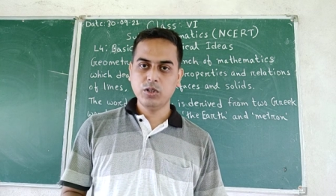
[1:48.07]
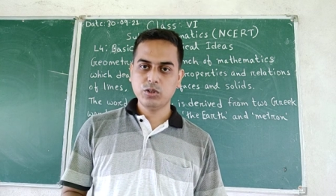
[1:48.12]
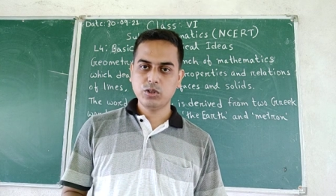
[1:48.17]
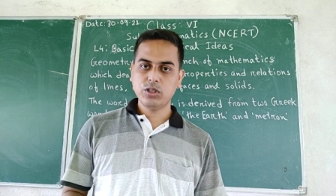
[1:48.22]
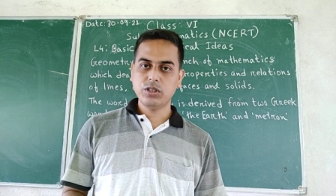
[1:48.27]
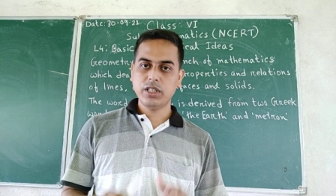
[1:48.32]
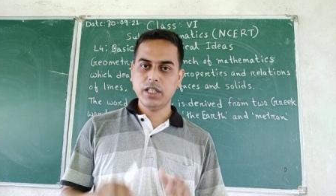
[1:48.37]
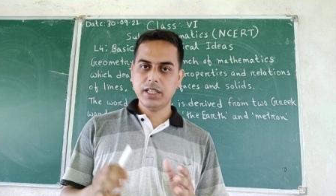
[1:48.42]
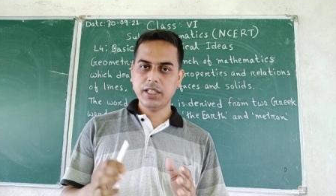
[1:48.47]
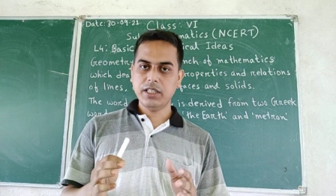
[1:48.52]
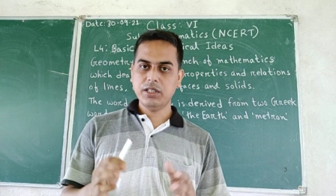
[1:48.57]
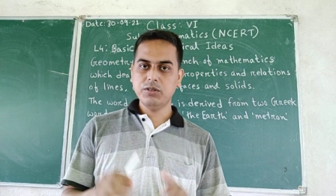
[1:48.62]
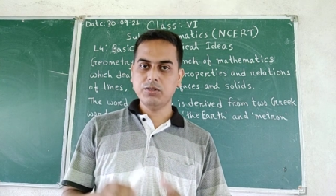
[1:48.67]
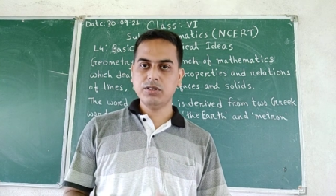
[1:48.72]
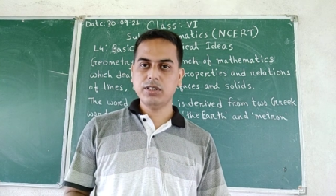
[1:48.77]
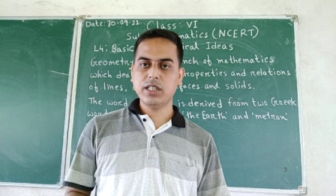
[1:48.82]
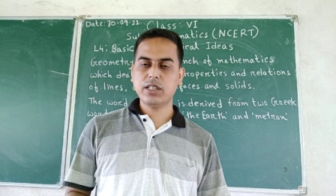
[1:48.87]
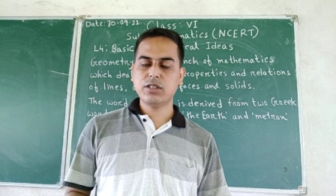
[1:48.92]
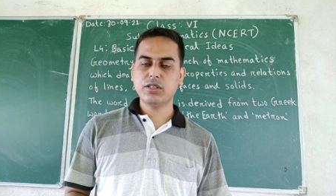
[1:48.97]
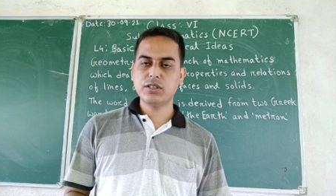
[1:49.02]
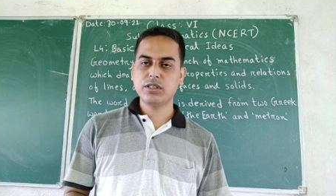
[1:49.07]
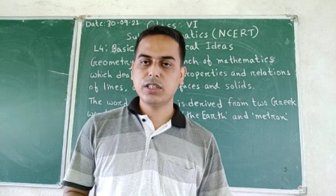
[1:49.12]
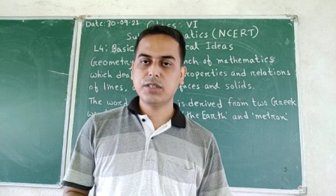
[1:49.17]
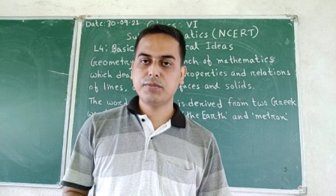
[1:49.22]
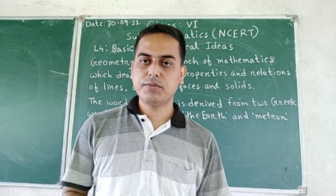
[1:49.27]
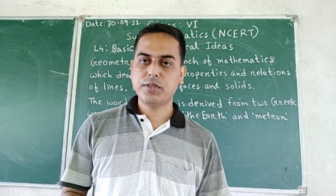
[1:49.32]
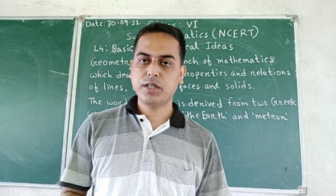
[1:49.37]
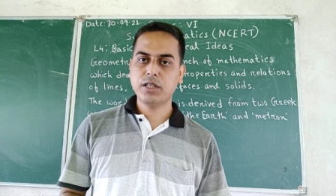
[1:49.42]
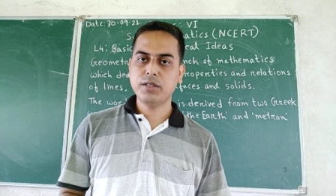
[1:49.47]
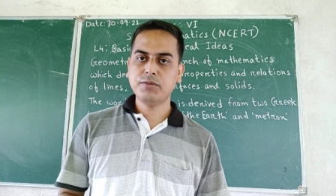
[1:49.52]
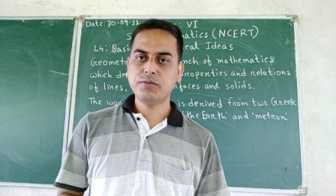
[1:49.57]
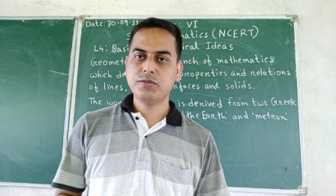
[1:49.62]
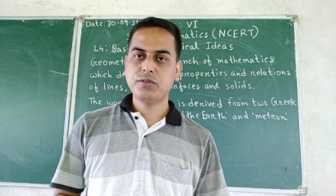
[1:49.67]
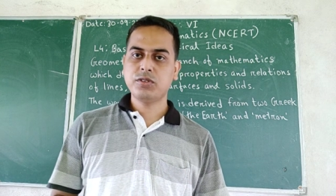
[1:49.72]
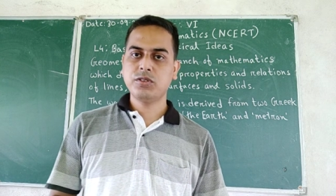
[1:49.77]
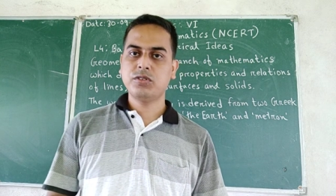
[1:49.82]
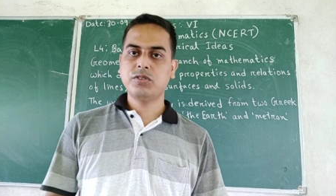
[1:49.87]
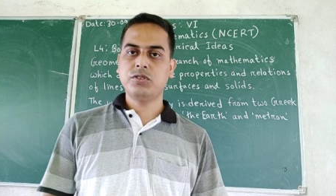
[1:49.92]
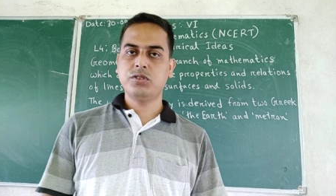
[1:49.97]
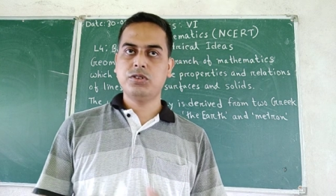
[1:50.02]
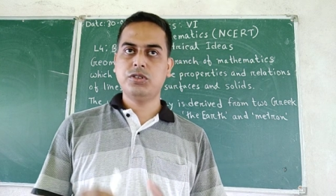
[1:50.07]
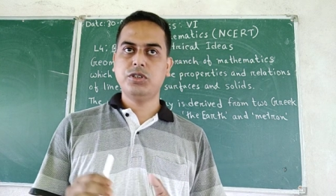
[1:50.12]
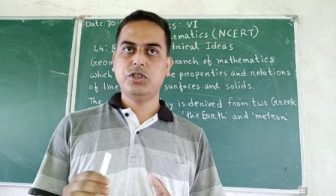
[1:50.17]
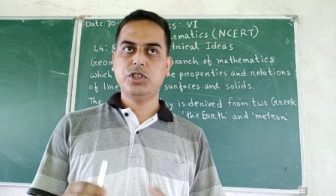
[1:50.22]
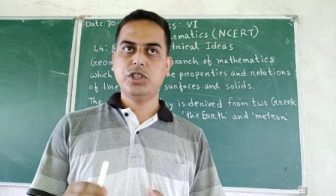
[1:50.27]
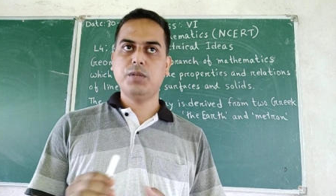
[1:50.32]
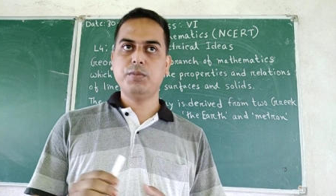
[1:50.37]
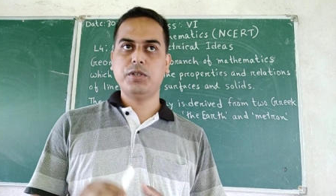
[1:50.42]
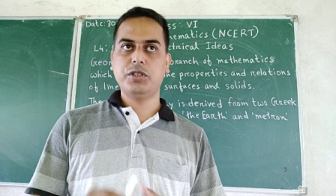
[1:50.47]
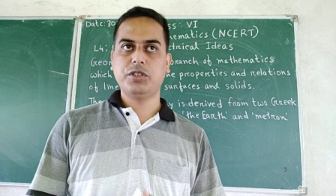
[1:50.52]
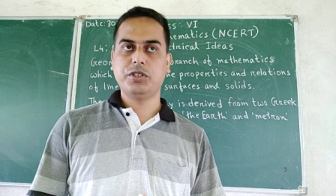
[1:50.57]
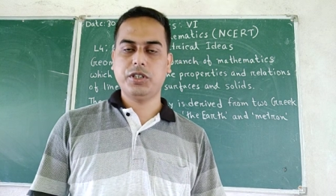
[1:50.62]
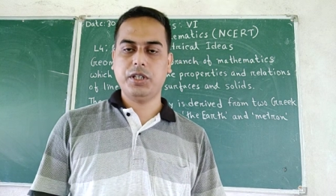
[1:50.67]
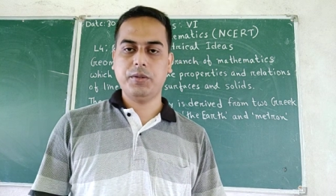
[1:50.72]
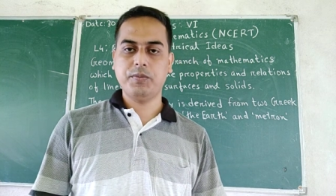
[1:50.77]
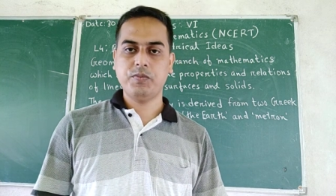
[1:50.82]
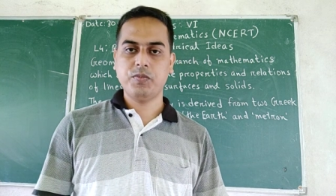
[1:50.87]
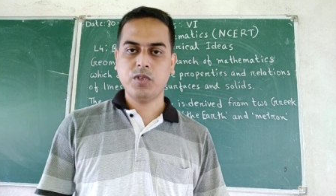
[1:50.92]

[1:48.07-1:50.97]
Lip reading: So they use the concept of geometry.